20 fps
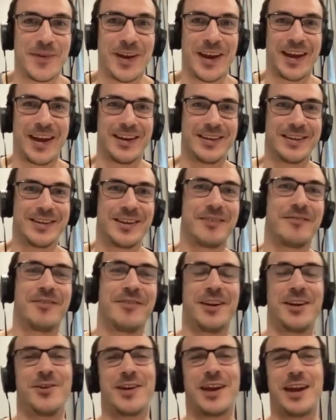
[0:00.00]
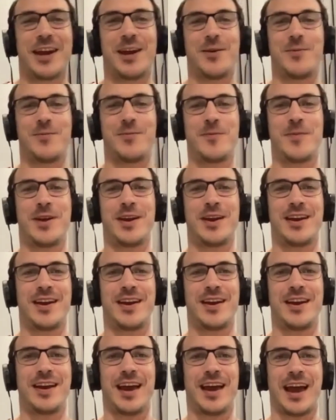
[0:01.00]
And the video game
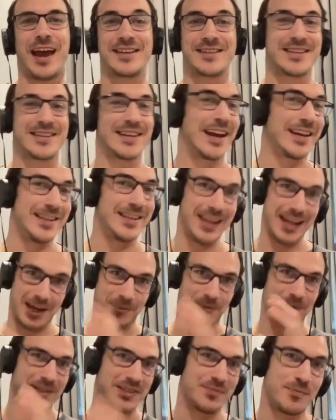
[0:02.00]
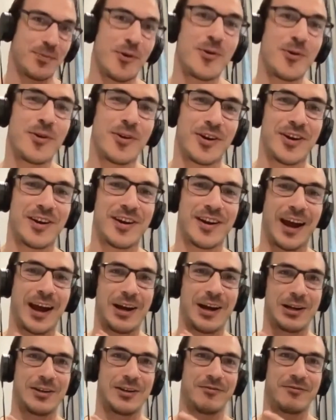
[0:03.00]
as an idea was born
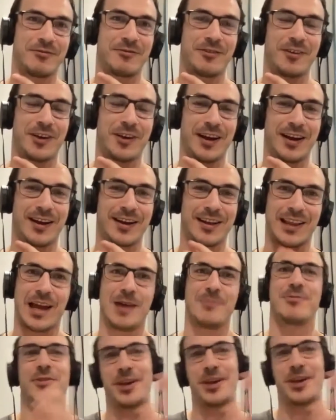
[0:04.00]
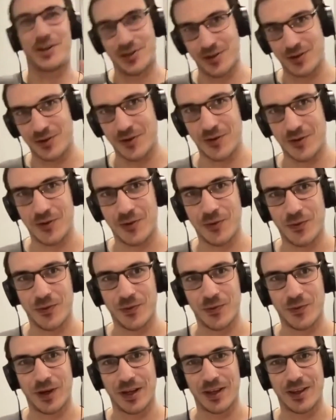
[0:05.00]
out of a collaboration
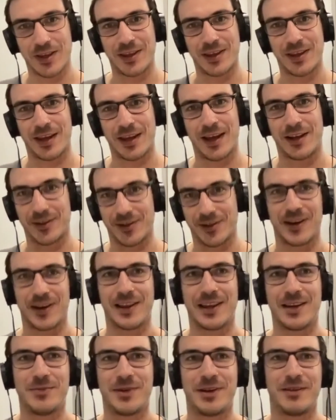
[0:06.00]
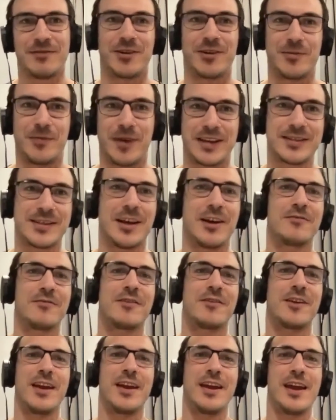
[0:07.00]
with Elder Eileen Beaver and
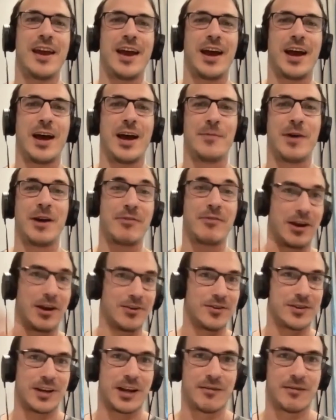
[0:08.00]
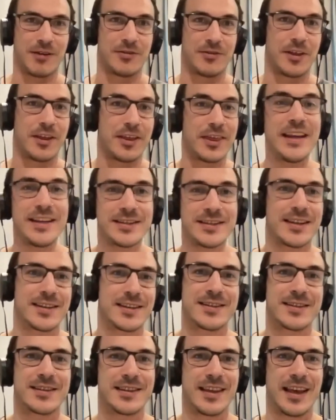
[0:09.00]
myself around the
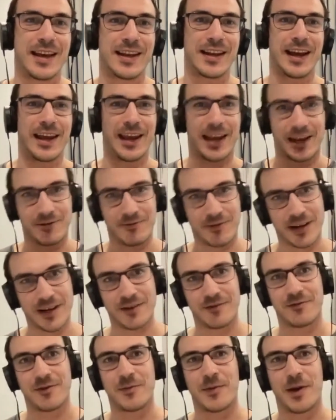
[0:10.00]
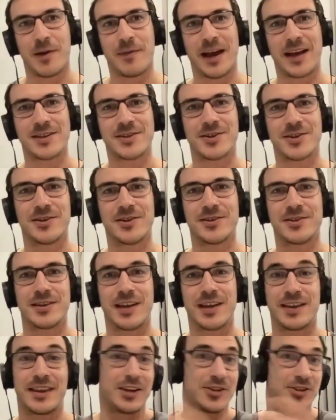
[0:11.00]
thesis that I had written for my master's
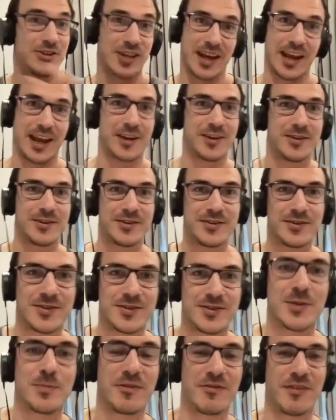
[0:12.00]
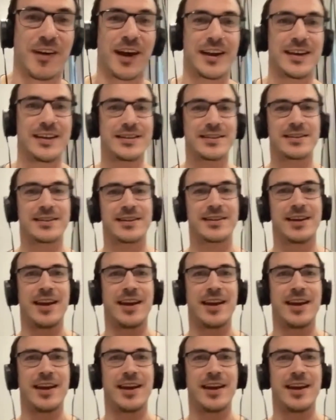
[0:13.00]
and that she had supervised.